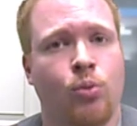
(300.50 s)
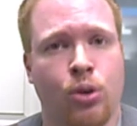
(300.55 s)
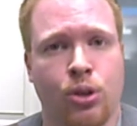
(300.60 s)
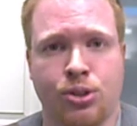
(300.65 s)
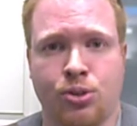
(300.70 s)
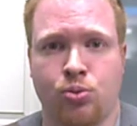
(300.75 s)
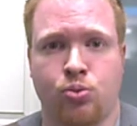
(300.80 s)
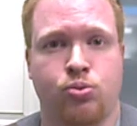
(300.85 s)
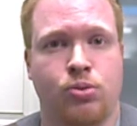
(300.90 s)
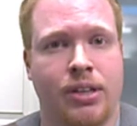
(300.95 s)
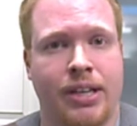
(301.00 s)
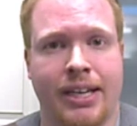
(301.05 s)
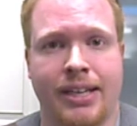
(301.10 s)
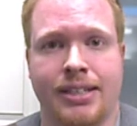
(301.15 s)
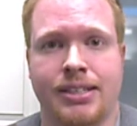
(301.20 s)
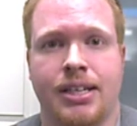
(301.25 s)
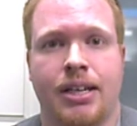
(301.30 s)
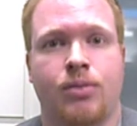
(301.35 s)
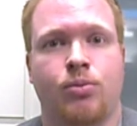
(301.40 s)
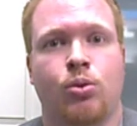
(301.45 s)
it works,
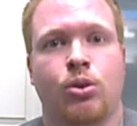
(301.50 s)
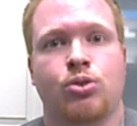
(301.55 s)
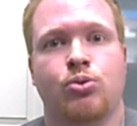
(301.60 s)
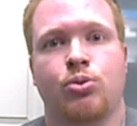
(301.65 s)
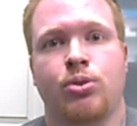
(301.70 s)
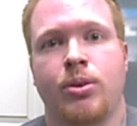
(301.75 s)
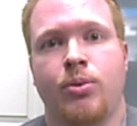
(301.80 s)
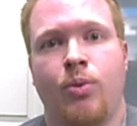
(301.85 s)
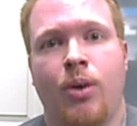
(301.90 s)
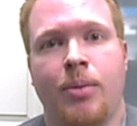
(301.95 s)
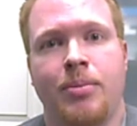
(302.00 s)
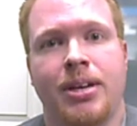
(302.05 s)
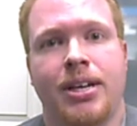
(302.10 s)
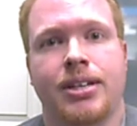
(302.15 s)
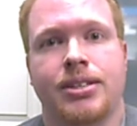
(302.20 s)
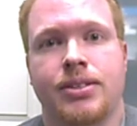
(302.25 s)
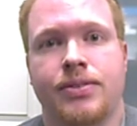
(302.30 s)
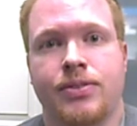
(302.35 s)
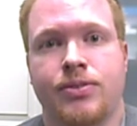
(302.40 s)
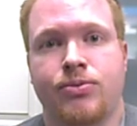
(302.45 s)
like I said, it works really well
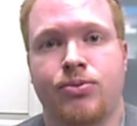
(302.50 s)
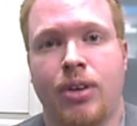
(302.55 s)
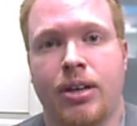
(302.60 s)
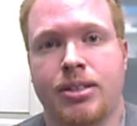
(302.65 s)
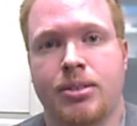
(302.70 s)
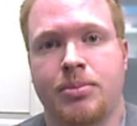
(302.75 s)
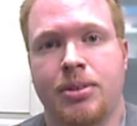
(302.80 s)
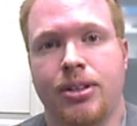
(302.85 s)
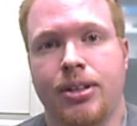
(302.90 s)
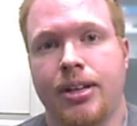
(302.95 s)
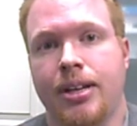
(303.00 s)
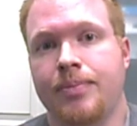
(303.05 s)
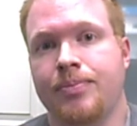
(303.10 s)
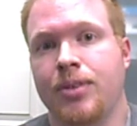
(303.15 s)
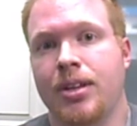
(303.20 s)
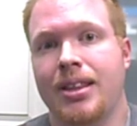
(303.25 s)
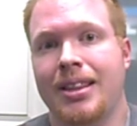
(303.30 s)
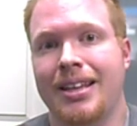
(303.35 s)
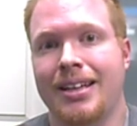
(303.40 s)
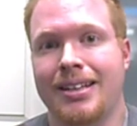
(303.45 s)
because of its flexibility.
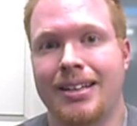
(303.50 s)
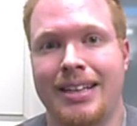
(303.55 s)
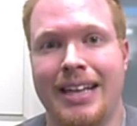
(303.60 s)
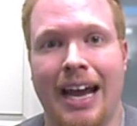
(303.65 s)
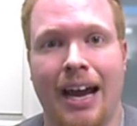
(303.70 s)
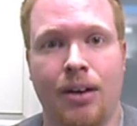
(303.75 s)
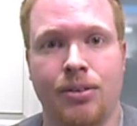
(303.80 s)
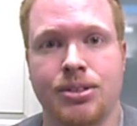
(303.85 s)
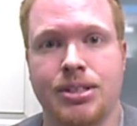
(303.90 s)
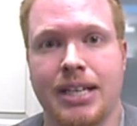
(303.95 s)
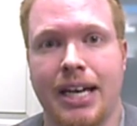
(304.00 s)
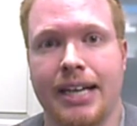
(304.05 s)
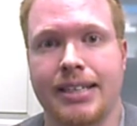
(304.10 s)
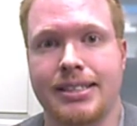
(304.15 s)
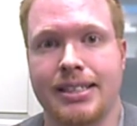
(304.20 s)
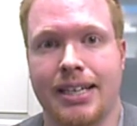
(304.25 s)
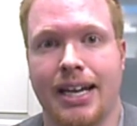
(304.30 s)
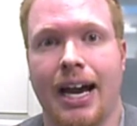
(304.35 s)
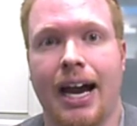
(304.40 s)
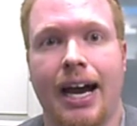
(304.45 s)
The
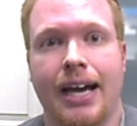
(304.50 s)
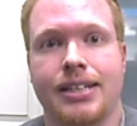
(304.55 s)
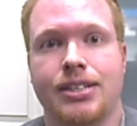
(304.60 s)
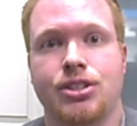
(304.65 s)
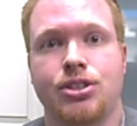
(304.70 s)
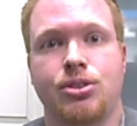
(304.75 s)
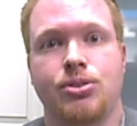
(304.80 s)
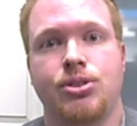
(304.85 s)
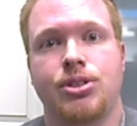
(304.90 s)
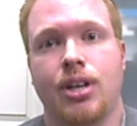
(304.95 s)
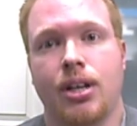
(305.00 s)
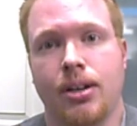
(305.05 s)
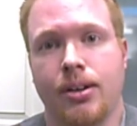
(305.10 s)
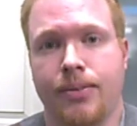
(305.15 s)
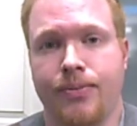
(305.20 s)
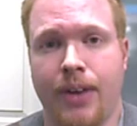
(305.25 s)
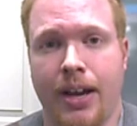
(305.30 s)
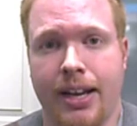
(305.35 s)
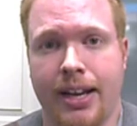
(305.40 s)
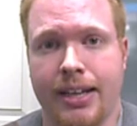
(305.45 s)
downsides, the cons to
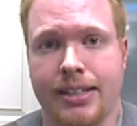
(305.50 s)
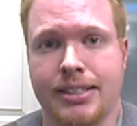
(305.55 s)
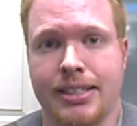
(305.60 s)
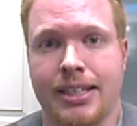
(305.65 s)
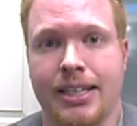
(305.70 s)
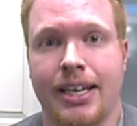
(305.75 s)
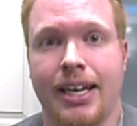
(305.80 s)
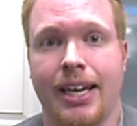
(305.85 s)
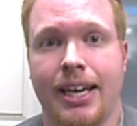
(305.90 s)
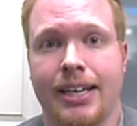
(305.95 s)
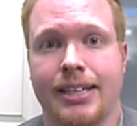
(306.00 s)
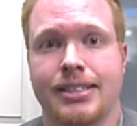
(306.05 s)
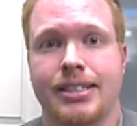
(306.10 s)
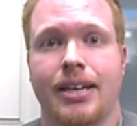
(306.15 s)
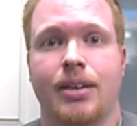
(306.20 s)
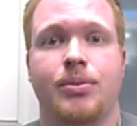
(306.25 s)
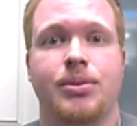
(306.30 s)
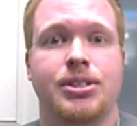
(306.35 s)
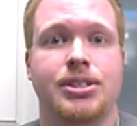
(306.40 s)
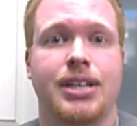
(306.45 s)
seller financing
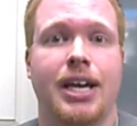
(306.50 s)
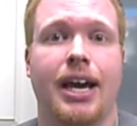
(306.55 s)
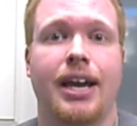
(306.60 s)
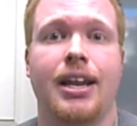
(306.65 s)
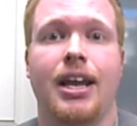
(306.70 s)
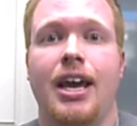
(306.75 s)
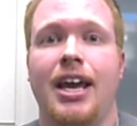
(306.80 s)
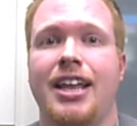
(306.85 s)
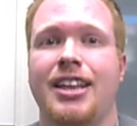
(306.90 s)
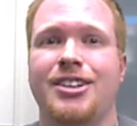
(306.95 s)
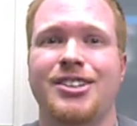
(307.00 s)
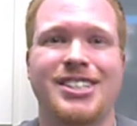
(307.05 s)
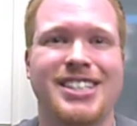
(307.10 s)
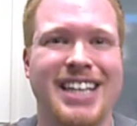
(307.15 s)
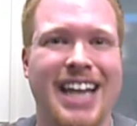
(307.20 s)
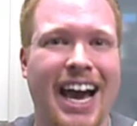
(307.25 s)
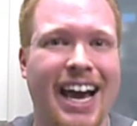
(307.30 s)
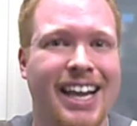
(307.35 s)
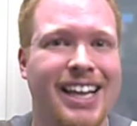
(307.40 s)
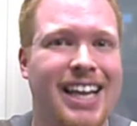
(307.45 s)
is, like we said,
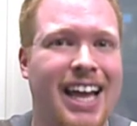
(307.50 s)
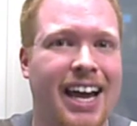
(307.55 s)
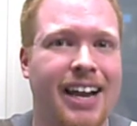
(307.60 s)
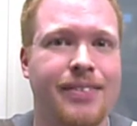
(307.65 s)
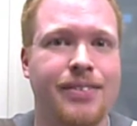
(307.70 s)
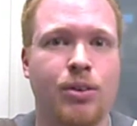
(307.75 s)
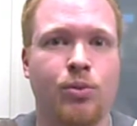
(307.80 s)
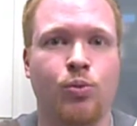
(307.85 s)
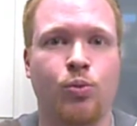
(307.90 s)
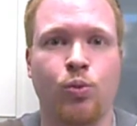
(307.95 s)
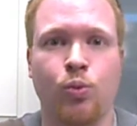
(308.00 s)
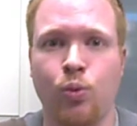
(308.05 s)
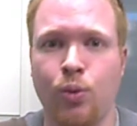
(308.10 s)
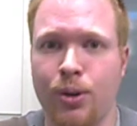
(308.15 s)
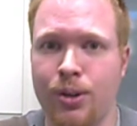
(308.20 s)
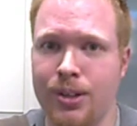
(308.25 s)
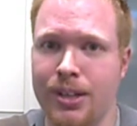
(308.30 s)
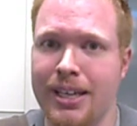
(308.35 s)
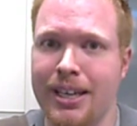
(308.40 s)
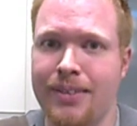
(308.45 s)
there's not a lot of it
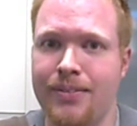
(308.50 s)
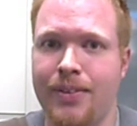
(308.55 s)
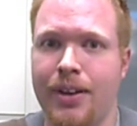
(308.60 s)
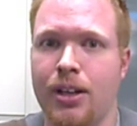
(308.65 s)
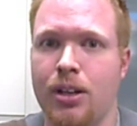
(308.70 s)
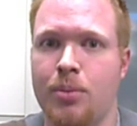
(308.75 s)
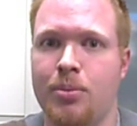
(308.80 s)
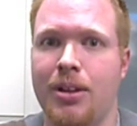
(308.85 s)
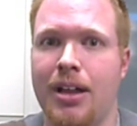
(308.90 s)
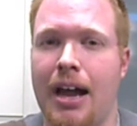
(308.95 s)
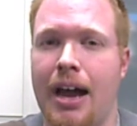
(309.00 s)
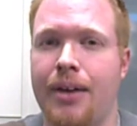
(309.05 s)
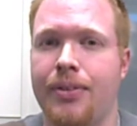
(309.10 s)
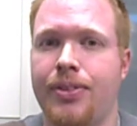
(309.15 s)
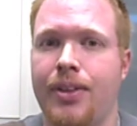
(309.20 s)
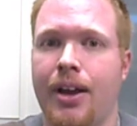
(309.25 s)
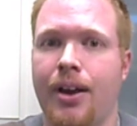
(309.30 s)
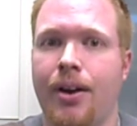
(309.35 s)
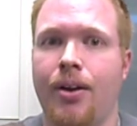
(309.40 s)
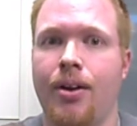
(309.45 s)
really available
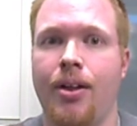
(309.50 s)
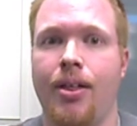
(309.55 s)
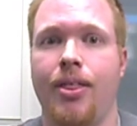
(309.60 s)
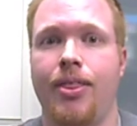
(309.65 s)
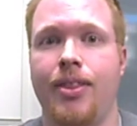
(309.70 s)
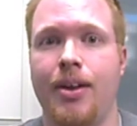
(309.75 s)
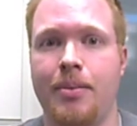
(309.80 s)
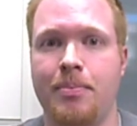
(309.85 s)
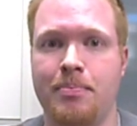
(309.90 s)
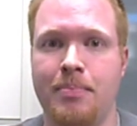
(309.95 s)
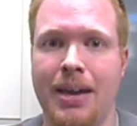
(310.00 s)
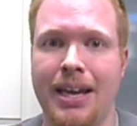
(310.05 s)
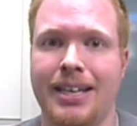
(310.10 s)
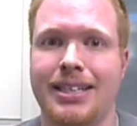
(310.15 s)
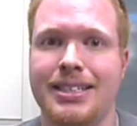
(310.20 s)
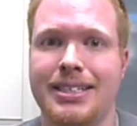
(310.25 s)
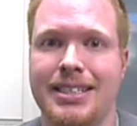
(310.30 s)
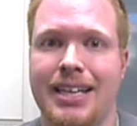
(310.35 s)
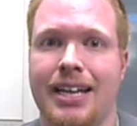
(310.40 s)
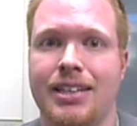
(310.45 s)
out there that
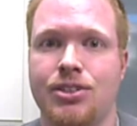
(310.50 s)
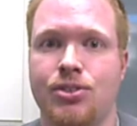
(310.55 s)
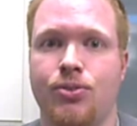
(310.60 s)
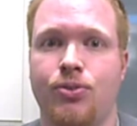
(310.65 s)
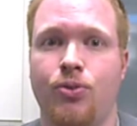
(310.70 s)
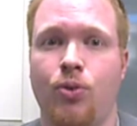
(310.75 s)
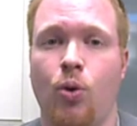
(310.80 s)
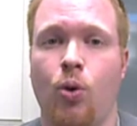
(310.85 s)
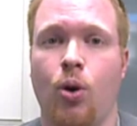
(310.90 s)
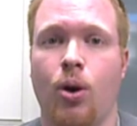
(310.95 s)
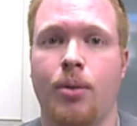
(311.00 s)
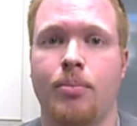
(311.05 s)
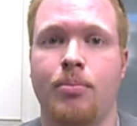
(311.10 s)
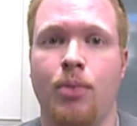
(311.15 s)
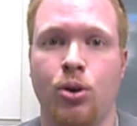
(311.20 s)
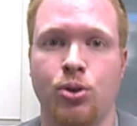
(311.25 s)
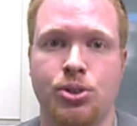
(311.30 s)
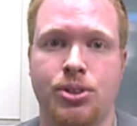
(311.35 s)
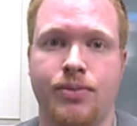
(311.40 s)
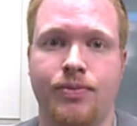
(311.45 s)
makes sense for
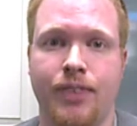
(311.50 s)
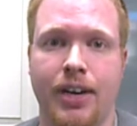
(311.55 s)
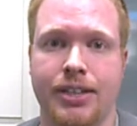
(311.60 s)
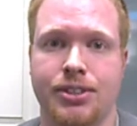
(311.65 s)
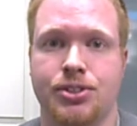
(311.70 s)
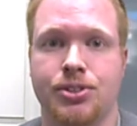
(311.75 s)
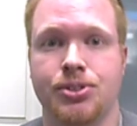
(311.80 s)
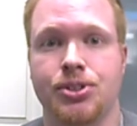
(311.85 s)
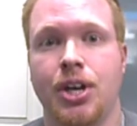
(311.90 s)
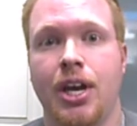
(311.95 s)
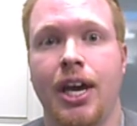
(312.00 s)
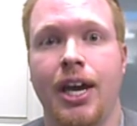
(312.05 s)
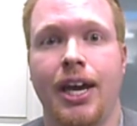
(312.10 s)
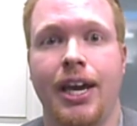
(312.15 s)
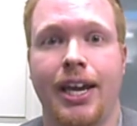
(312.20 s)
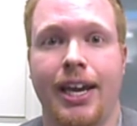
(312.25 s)
most investors.